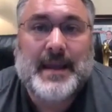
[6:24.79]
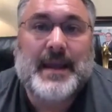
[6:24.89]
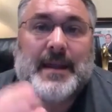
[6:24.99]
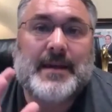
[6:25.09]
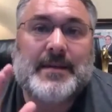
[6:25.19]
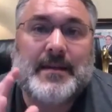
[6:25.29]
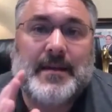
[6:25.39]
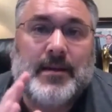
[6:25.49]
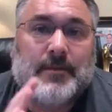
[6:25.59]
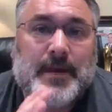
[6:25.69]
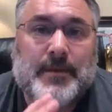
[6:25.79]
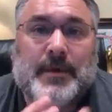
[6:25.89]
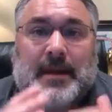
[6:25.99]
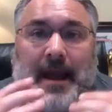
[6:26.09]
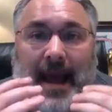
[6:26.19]
And,
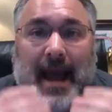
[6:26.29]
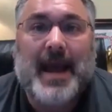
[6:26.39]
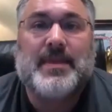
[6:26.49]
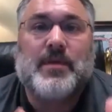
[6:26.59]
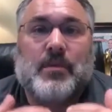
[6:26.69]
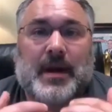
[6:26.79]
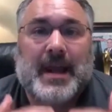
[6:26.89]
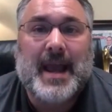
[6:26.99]
people that want